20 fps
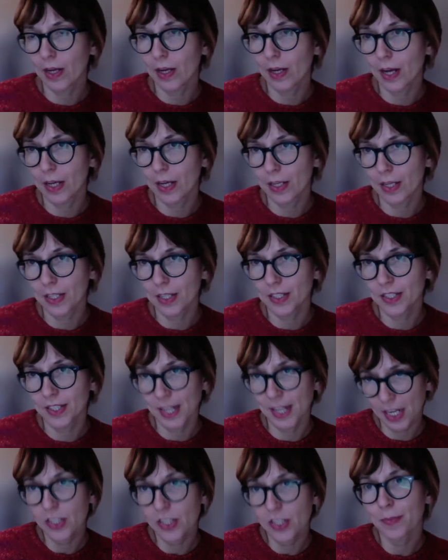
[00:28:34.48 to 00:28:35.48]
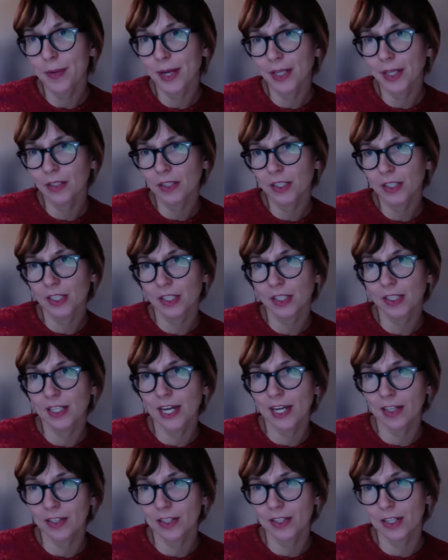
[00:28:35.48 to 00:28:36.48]
a statement
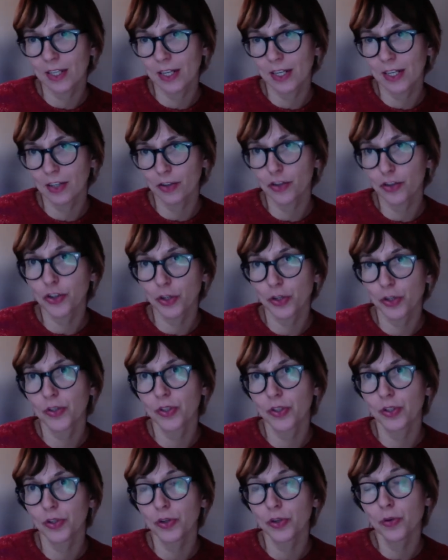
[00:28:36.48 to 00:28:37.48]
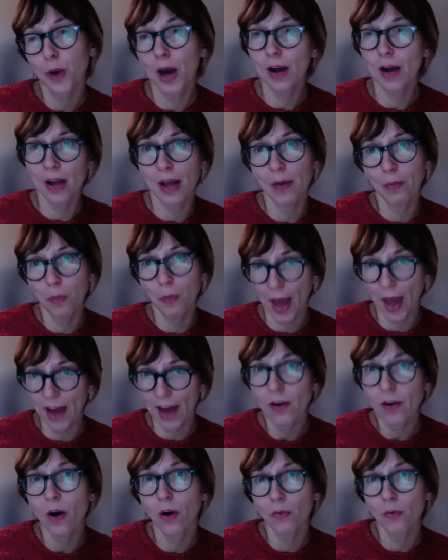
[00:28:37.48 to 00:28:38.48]
that shows you are
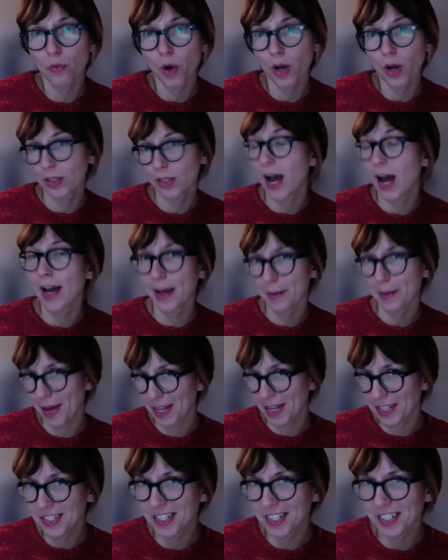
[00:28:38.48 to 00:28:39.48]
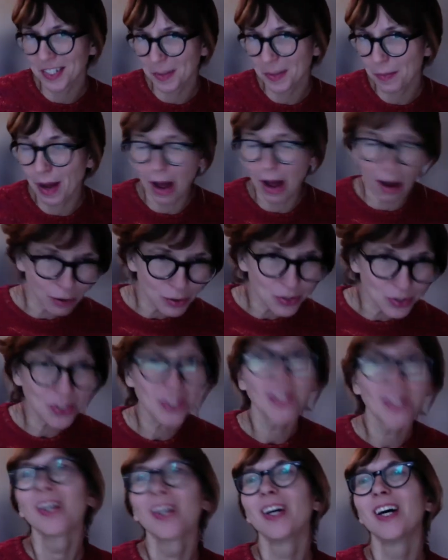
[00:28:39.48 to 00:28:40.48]
aware of what IMESS is about,
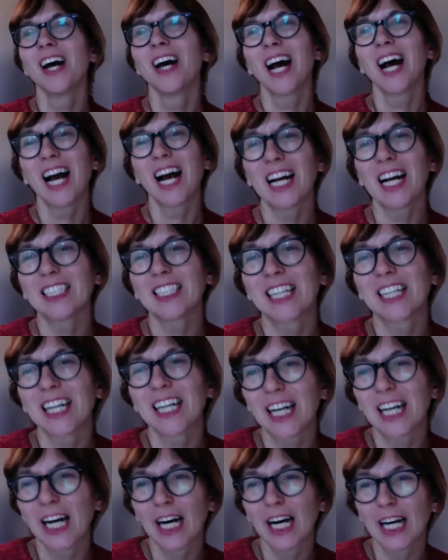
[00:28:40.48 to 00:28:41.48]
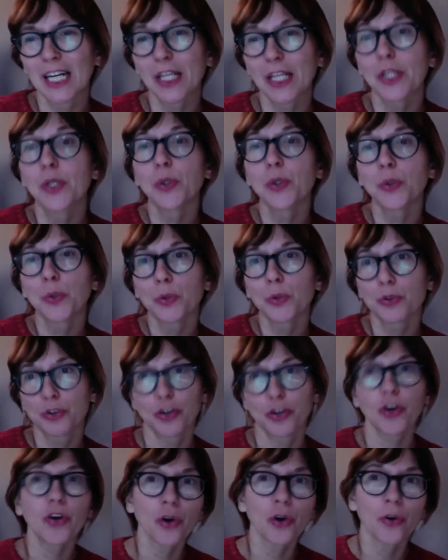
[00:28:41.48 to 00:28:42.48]
and you
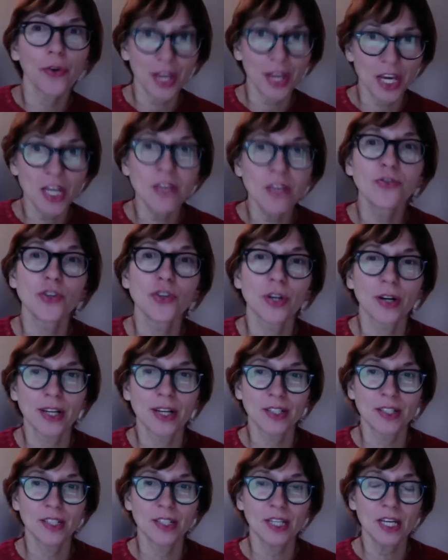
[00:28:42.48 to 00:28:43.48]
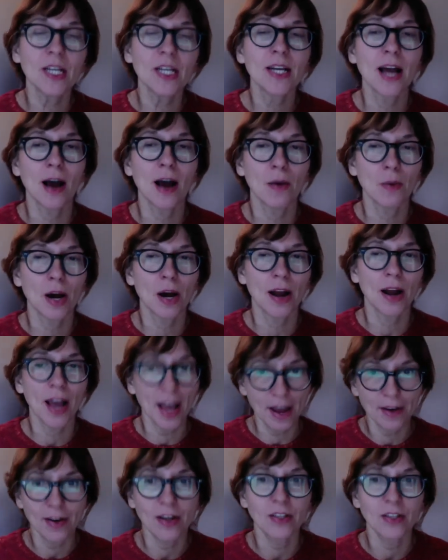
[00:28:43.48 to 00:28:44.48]
show your interest in our
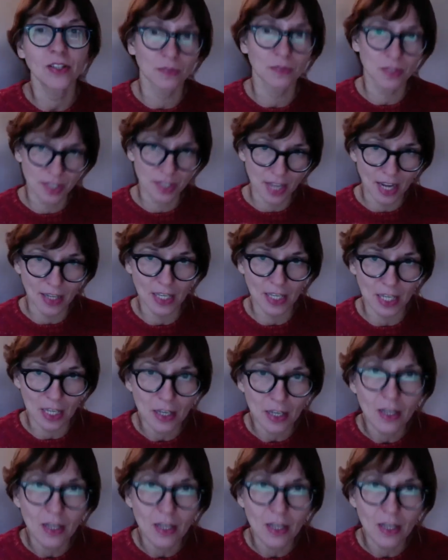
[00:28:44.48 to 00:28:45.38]
areas of study,